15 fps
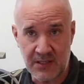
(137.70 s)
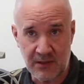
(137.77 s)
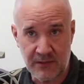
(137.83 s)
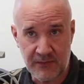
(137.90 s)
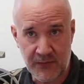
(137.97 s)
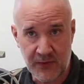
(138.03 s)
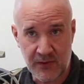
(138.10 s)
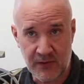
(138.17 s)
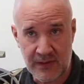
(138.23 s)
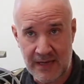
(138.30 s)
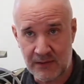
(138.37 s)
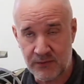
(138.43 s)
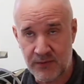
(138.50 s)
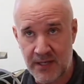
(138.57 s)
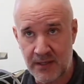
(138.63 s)
for
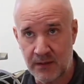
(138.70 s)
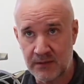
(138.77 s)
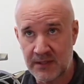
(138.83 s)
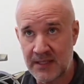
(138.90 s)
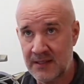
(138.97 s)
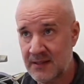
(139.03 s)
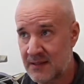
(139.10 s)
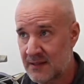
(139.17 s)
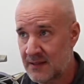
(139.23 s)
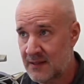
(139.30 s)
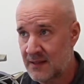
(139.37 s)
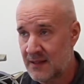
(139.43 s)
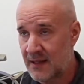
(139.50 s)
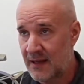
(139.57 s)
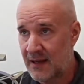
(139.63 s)
outcry only,
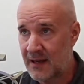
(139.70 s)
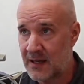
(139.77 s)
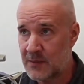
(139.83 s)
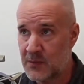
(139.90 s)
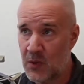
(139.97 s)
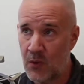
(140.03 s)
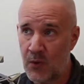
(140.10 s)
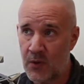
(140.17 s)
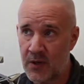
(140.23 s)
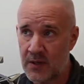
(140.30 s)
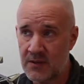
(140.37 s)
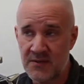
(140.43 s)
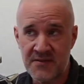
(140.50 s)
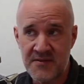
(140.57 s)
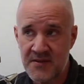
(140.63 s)

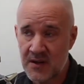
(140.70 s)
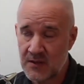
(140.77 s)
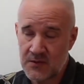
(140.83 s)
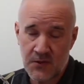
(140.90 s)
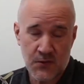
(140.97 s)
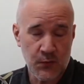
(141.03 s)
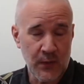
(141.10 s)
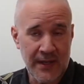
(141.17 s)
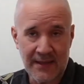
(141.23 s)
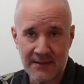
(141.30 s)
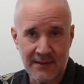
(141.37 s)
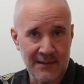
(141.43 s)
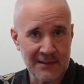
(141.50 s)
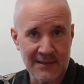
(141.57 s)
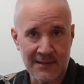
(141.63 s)
or just
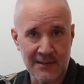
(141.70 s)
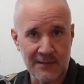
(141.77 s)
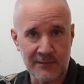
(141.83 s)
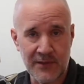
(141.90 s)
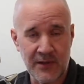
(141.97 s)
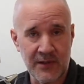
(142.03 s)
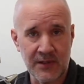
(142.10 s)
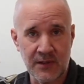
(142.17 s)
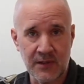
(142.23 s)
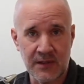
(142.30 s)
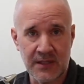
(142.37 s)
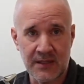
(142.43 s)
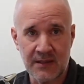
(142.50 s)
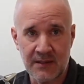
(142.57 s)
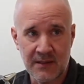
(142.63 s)
wait until very
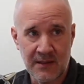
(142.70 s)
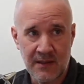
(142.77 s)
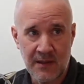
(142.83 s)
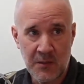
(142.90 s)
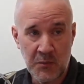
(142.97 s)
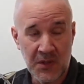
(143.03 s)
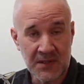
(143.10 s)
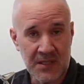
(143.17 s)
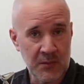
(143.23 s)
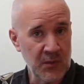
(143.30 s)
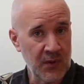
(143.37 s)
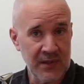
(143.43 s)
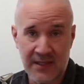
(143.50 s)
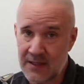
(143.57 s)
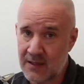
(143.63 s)
early Monday
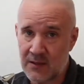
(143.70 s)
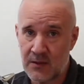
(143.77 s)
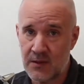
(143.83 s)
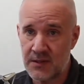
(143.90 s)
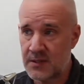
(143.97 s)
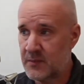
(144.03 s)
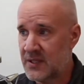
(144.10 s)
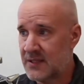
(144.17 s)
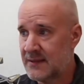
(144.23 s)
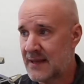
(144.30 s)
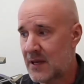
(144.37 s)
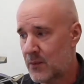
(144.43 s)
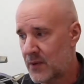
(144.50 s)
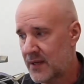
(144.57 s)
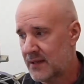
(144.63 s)
morning and call them in
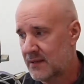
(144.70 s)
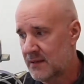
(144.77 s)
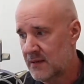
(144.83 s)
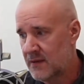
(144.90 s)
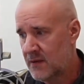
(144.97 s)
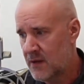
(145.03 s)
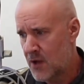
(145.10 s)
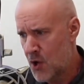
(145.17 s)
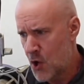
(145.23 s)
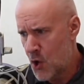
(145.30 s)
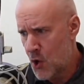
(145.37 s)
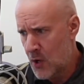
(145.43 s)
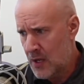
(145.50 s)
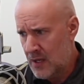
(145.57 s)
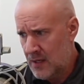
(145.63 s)
that way.
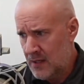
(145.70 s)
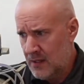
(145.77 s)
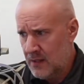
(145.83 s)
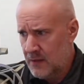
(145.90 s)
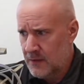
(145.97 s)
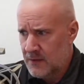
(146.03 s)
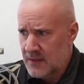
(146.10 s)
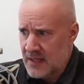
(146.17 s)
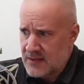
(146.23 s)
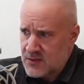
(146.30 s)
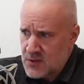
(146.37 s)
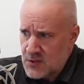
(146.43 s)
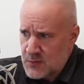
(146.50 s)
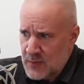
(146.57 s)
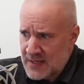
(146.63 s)
That's
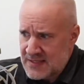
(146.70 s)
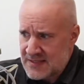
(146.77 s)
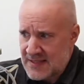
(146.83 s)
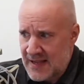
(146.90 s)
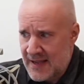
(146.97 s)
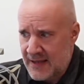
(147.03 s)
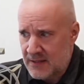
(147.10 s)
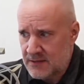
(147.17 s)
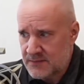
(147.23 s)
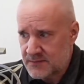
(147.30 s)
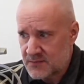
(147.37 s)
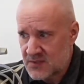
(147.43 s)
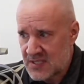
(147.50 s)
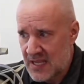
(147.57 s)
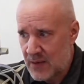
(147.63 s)
just my style.
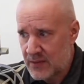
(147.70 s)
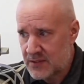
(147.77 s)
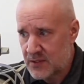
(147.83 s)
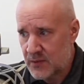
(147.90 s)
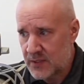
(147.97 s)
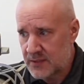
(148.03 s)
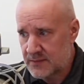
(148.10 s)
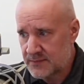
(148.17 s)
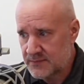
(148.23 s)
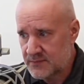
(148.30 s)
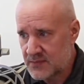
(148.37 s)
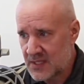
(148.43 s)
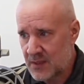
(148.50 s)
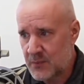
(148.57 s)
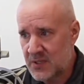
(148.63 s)
It's how I do it.
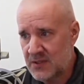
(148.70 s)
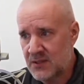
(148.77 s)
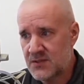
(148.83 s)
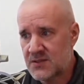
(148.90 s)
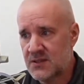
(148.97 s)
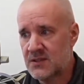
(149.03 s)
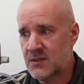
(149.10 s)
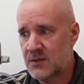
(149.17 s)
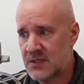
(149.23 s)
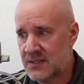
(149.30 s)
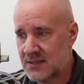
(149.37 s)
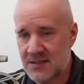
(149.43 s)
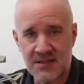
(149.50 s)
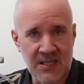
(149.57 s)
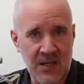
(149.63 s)
I've been used to doing
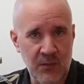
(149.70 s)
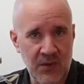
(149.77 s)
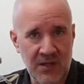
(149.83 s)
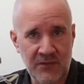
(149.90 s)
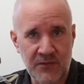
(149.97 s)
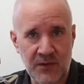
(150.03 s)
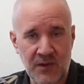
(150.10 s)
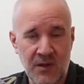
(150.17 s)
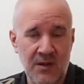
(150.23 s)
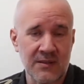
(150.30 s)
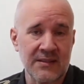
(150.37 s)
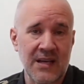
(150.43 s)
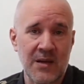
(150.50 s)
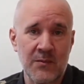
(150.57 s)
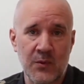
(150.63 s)
it the same way for a long
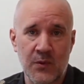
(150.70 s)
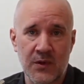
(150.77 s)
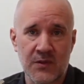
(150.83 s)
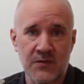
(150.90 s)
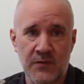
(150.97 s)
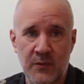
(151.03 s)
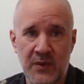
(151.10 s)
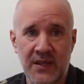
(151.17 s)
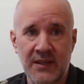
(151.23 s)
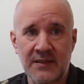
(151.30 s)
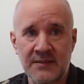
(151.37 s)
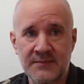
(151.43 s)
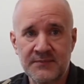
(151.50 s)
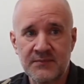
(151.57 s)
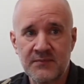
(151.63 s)
time. It works for me.